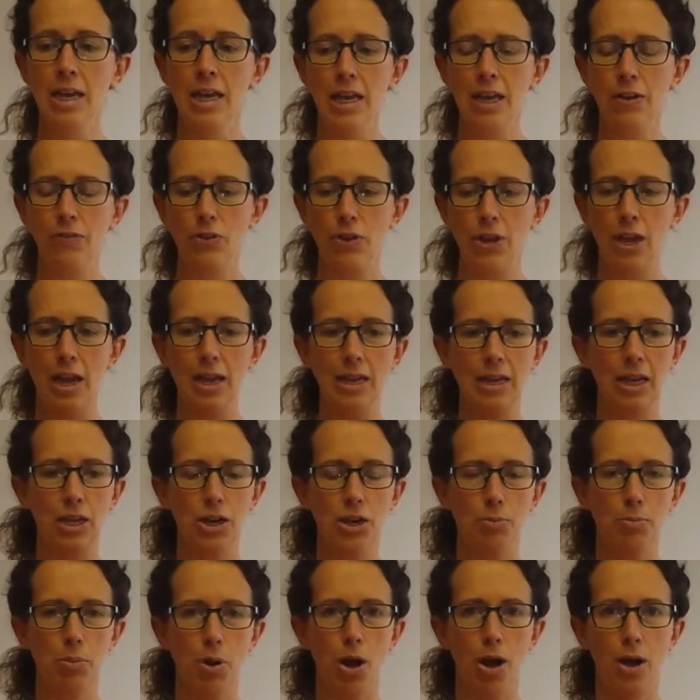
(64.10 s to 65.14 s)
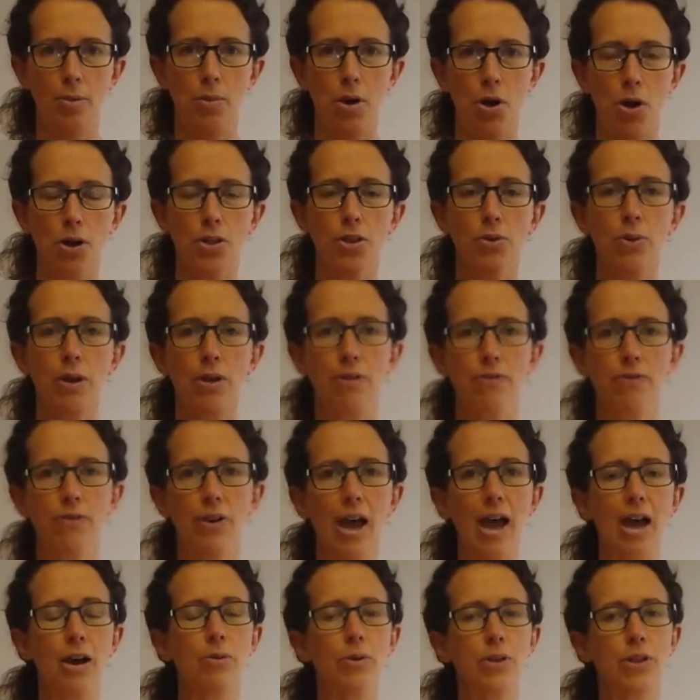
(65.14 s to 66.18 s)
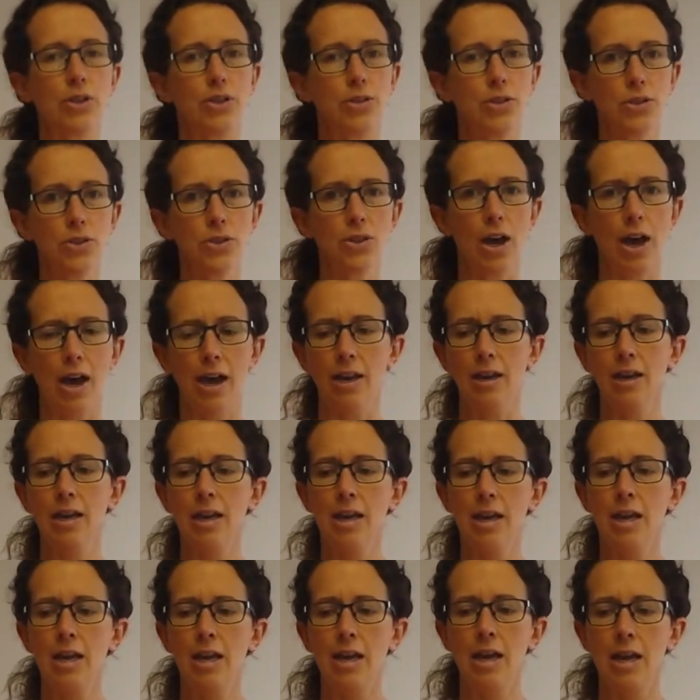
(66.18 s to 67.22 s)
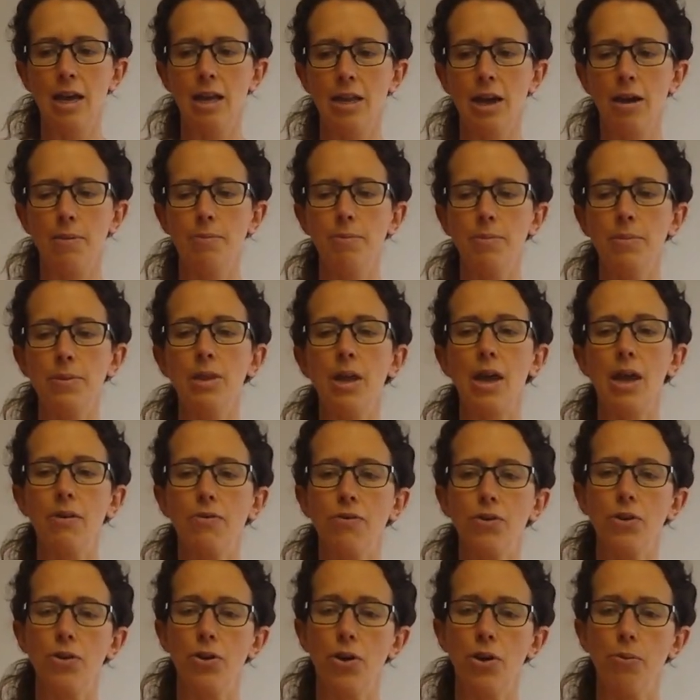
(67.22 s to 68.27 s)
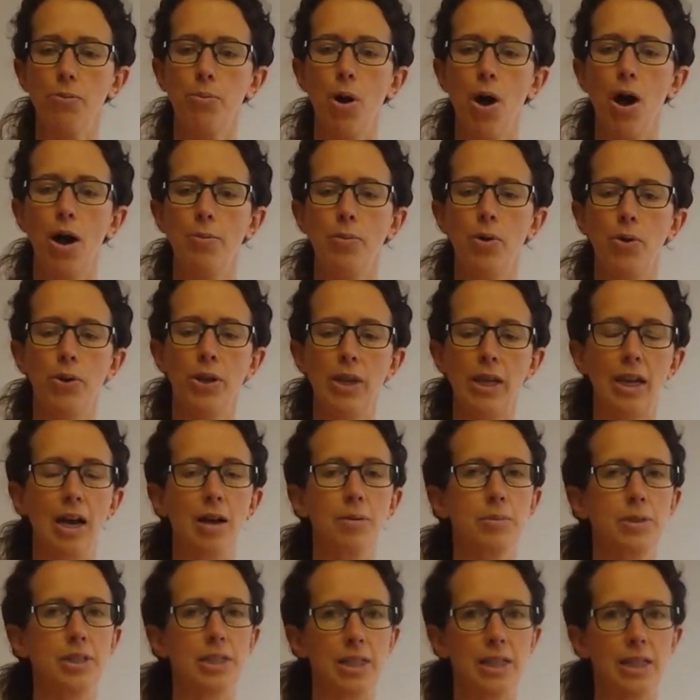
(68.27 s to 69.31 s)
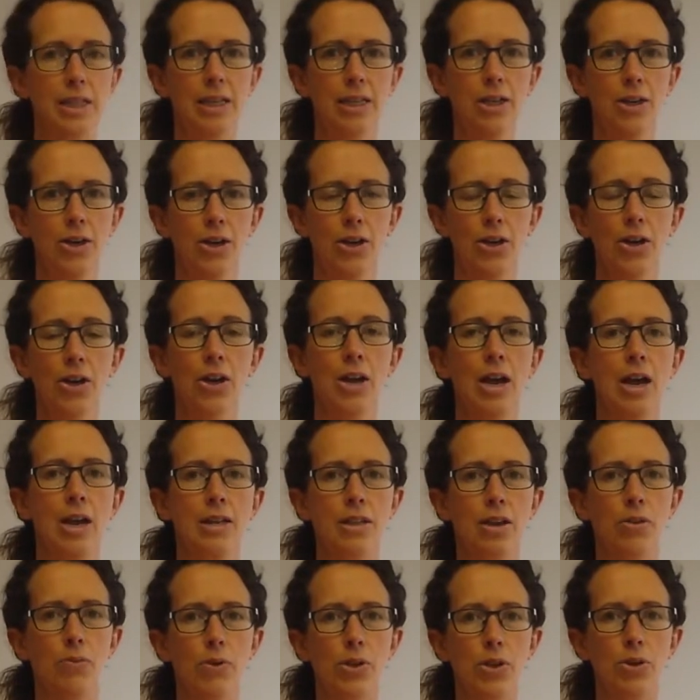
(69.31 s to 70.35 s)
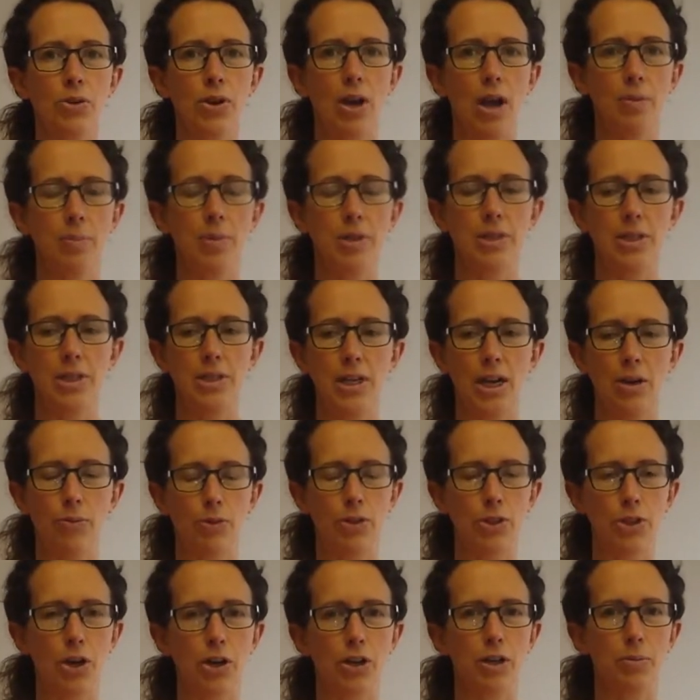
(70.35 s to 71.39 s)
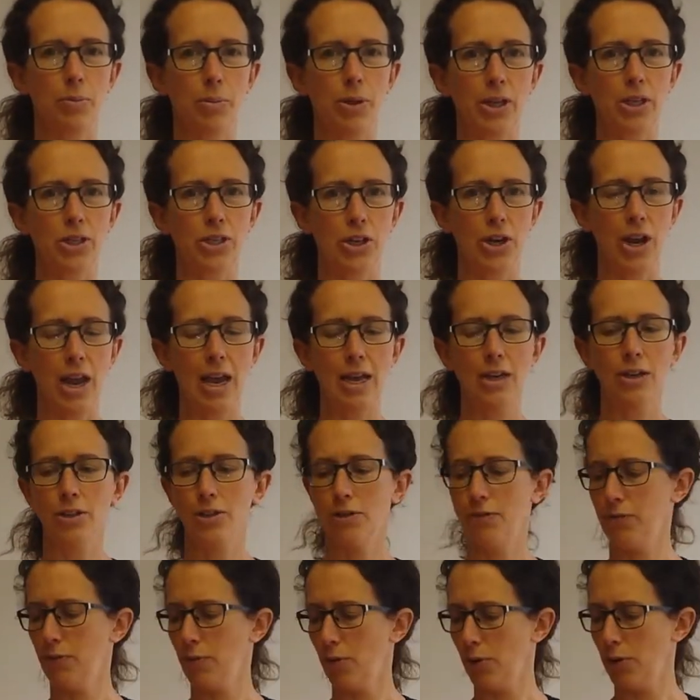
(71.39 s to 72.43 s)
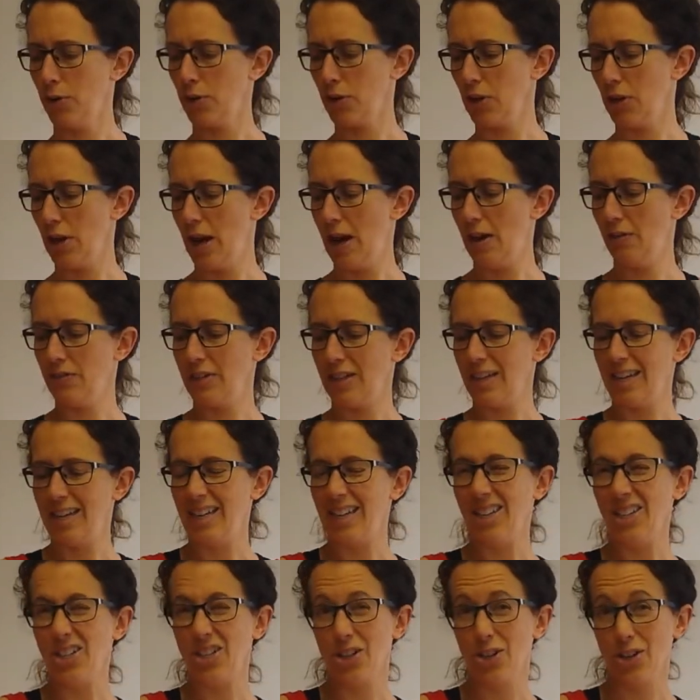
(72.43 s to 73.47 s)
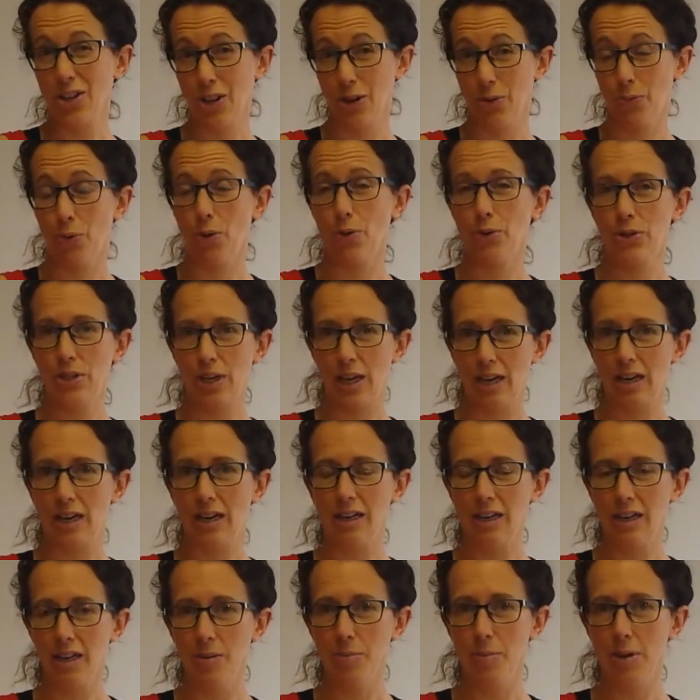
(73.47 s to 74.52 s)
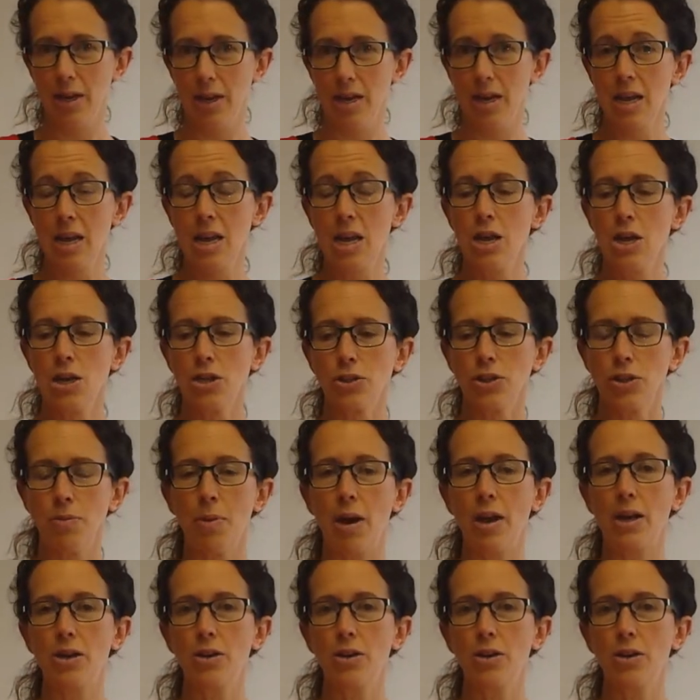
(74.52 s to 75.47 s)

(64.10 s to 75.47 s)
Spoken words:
If you can't get your palm all the way flat when you do that, if your palm only comes to here, then when you come into downward dog and place your hand on the floor, you're going to have to internally rotate a little bit. So it